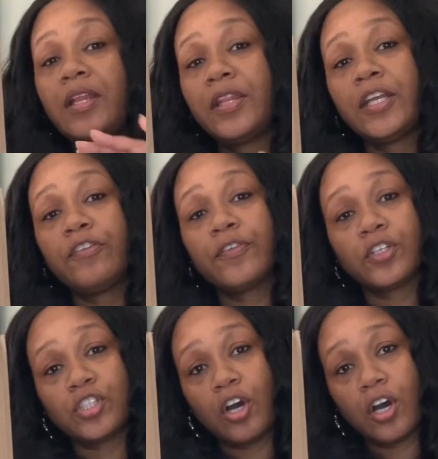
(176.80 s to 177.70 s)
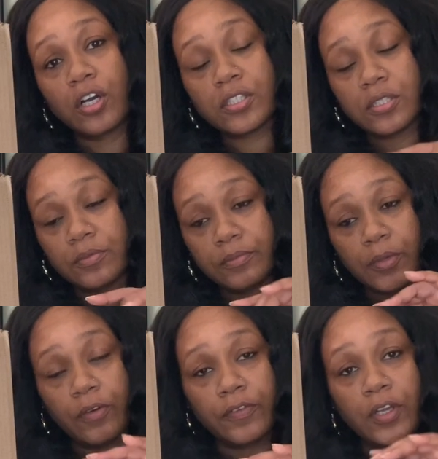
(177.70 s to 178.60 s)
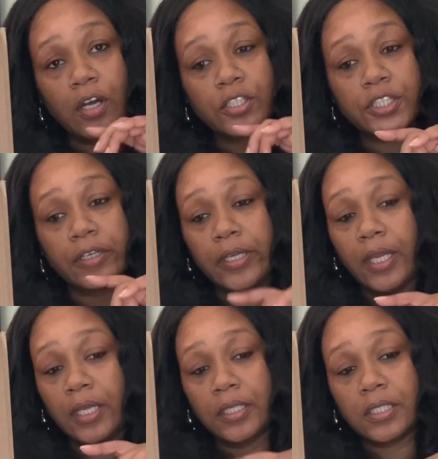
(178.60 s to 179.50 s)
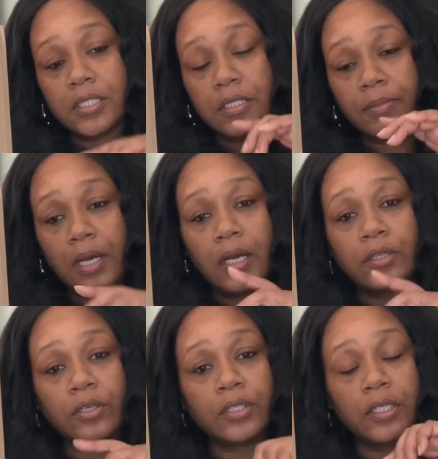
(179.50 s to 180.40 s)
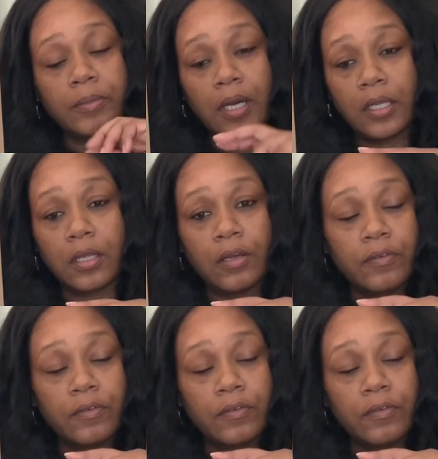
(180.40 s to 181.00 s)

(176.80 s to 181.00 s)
Thank you for the talks, both of y'all, Sherry and Lisa, my Aunt Darlene, my